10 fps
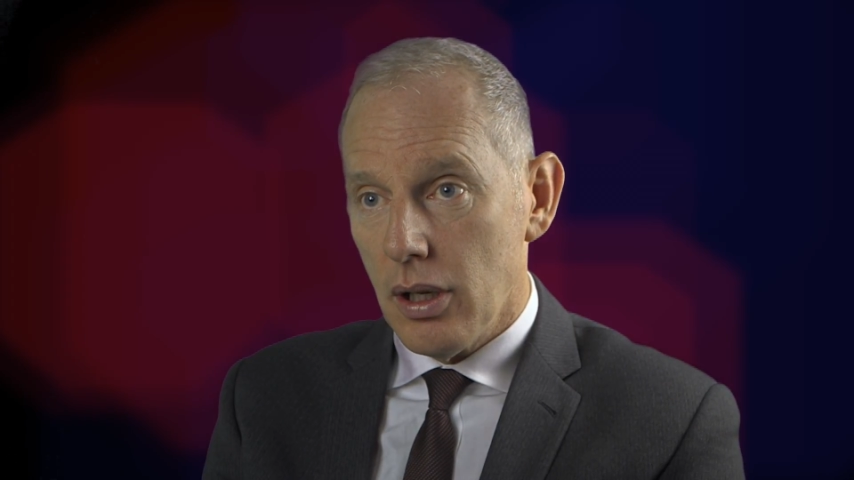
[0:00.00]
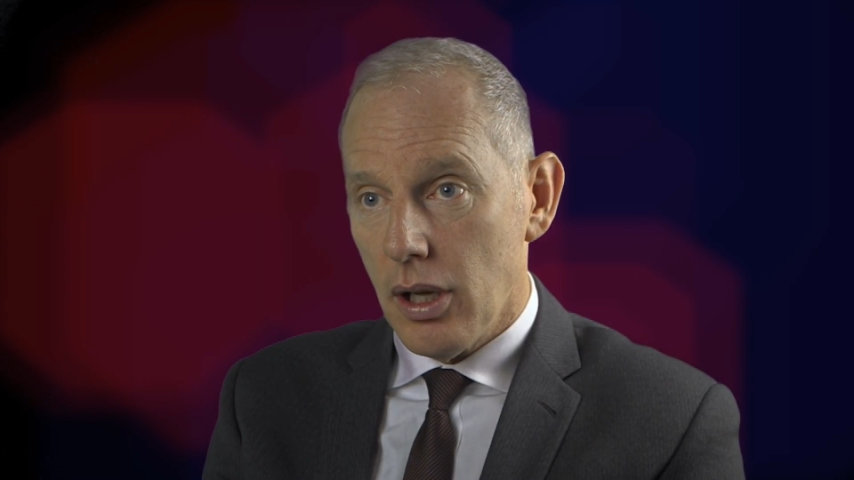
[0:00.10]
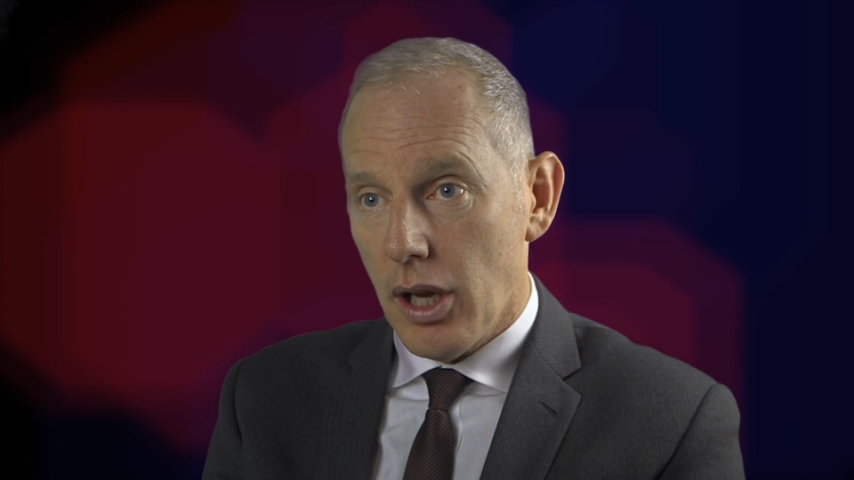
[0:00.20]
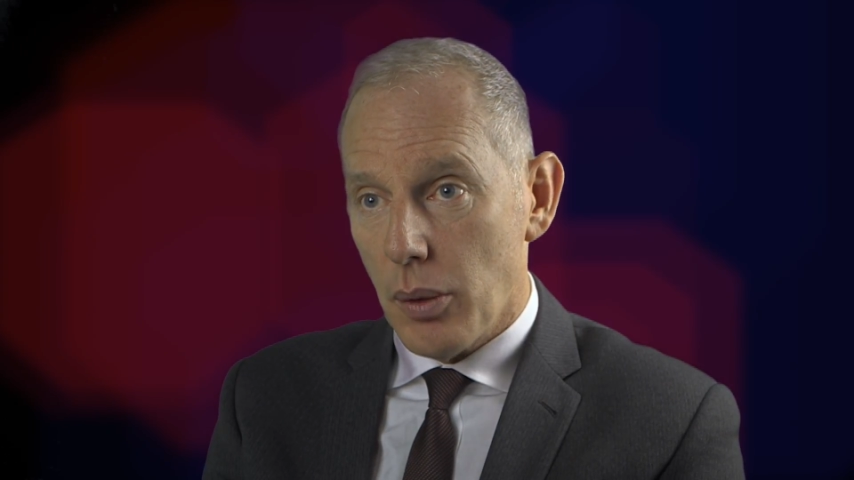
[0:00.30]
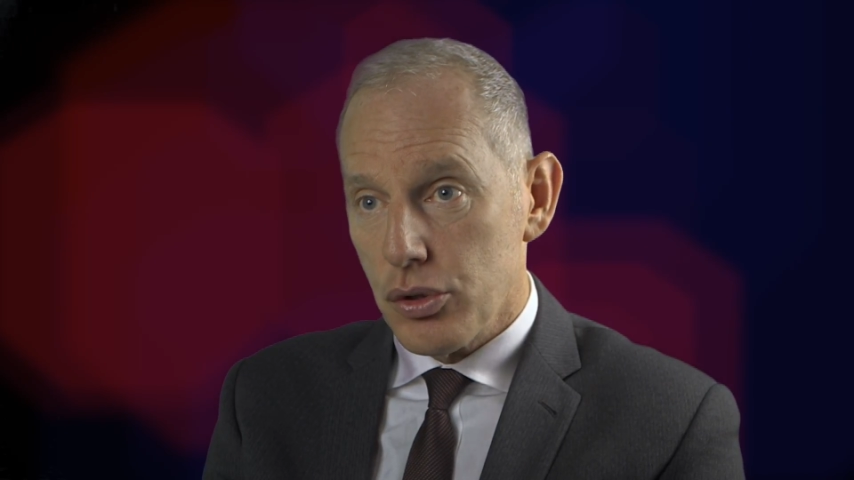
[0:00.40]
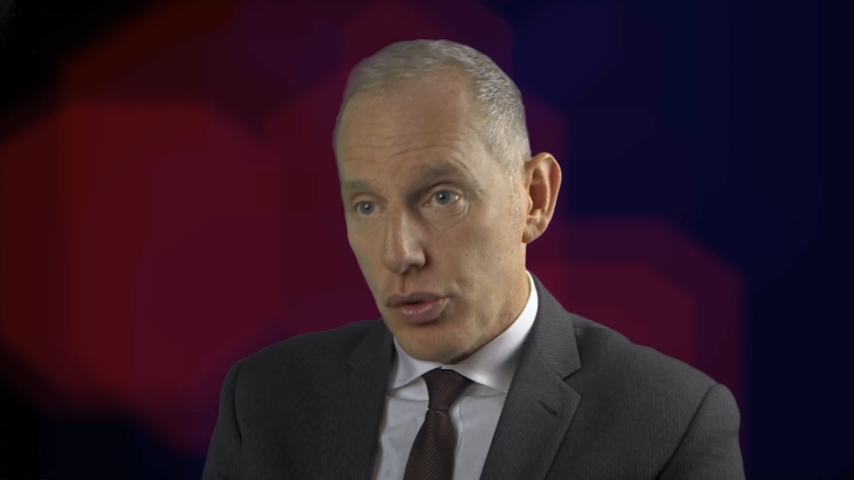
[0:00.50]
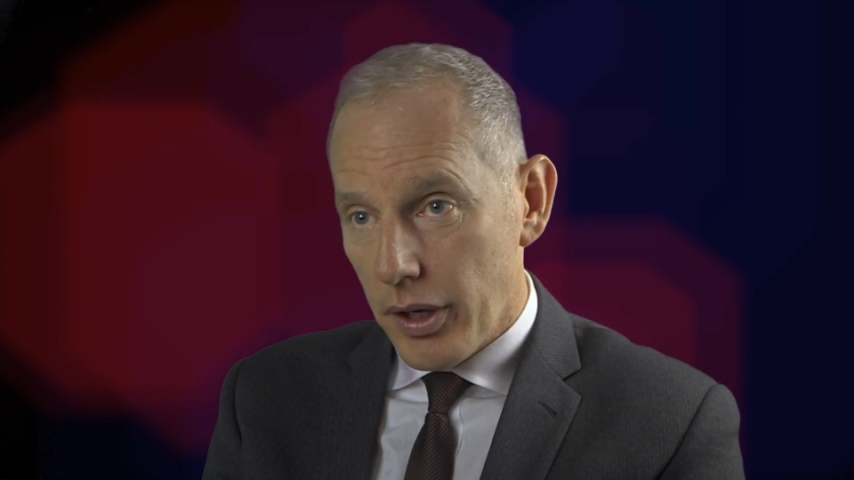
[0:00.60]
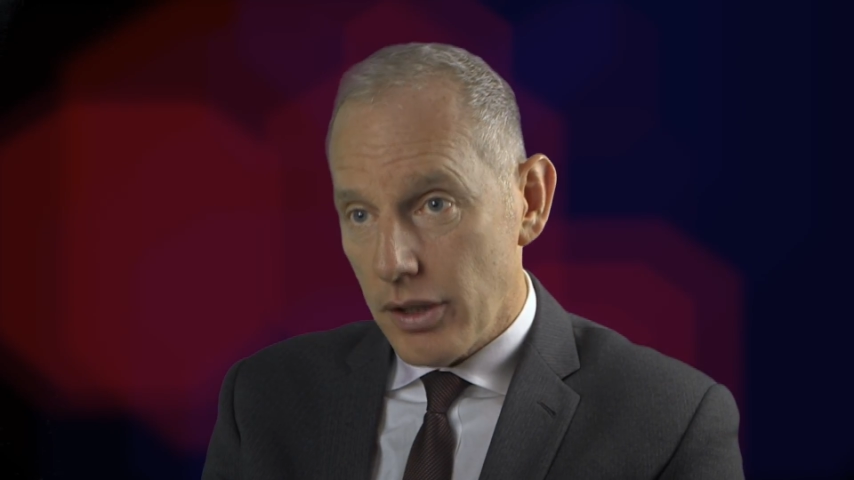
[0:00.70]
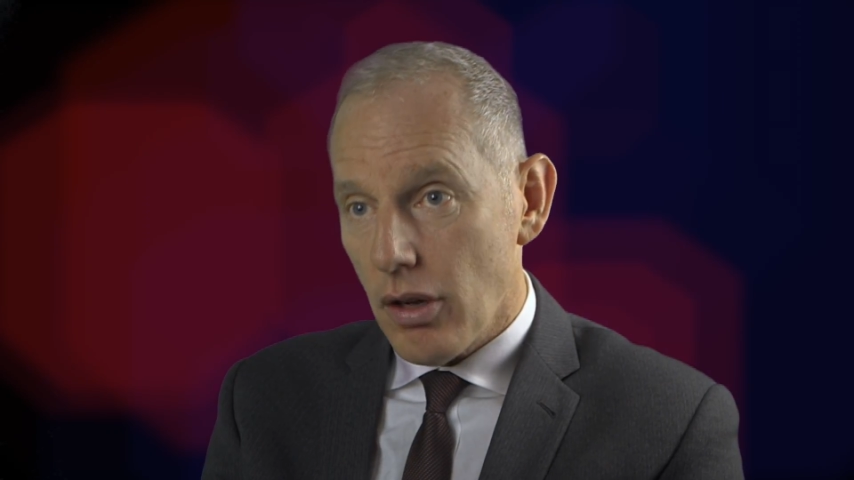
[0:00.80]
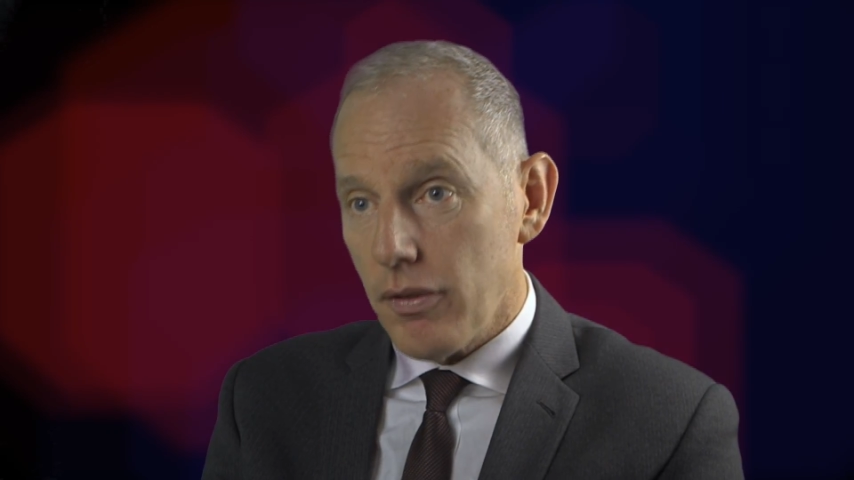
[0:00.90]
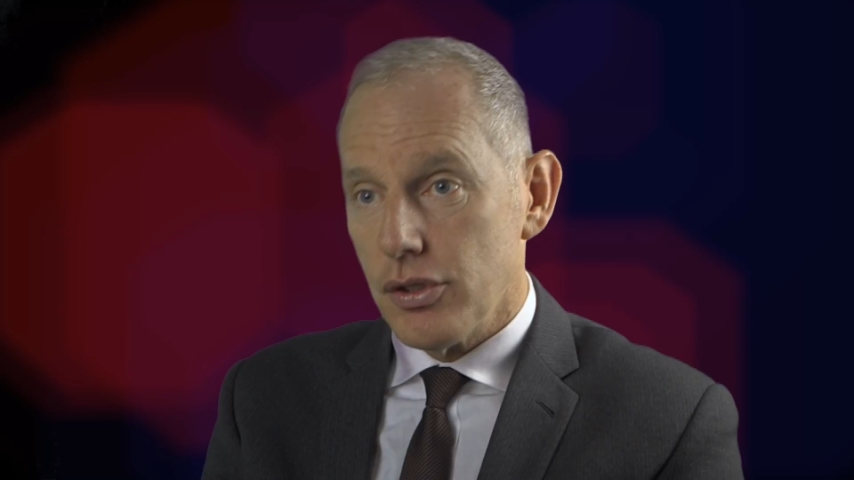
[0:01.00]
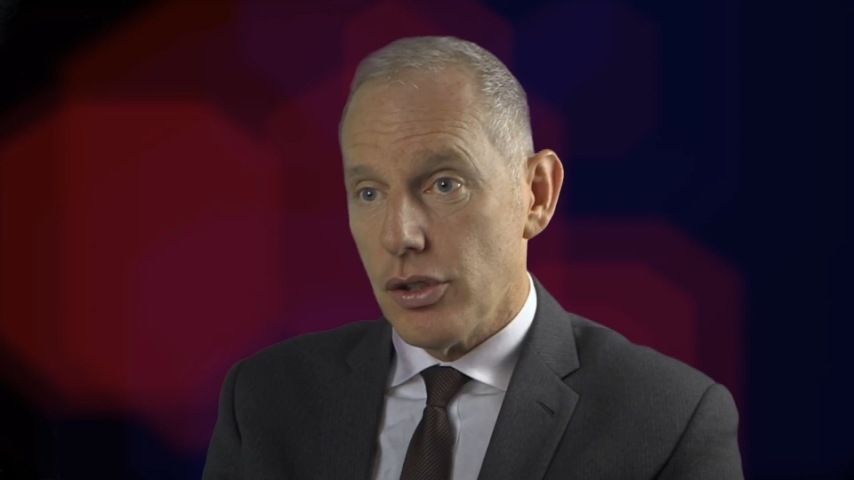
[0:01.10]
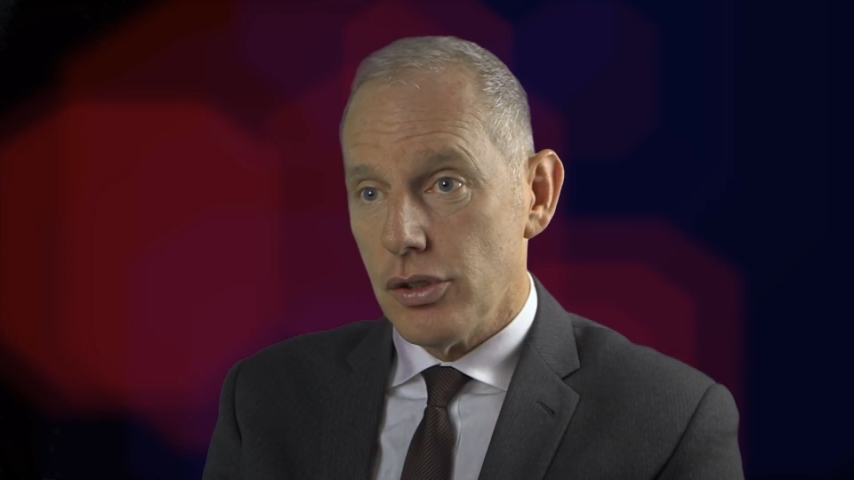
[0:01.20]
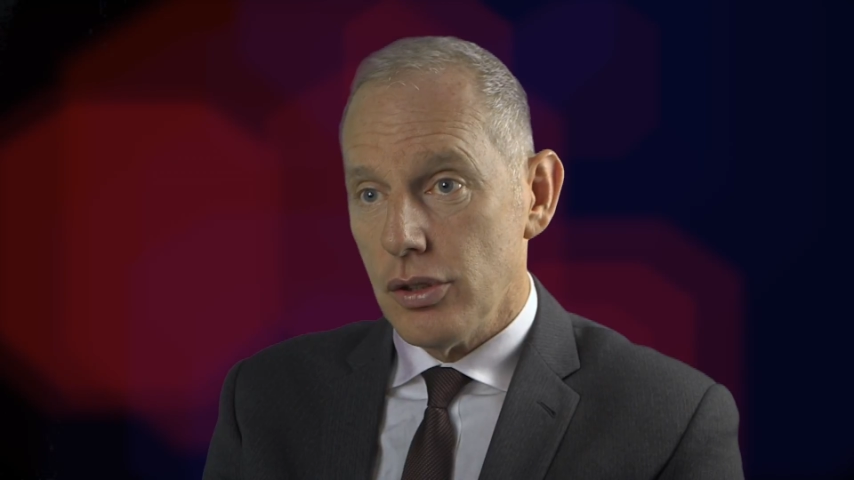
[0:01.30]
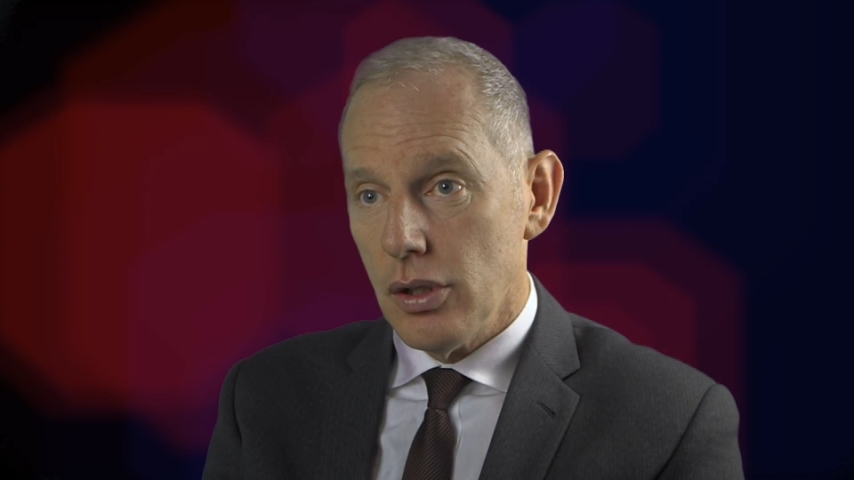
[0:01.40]
and our trained
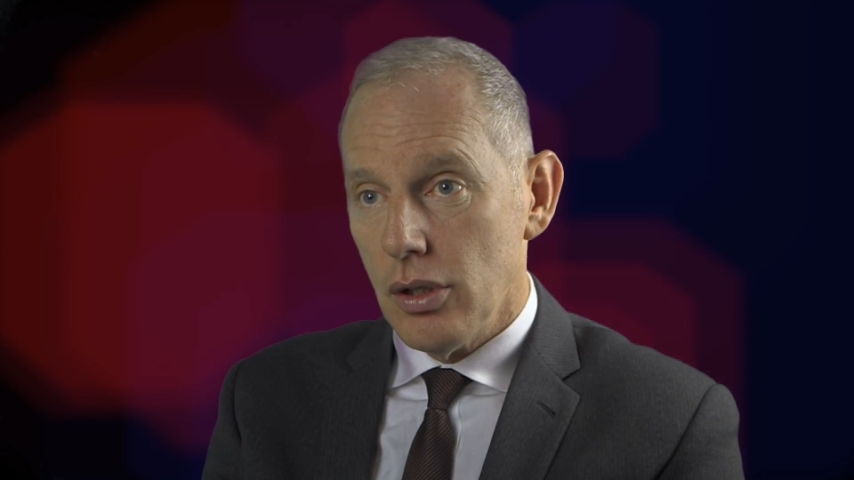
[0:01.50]
officers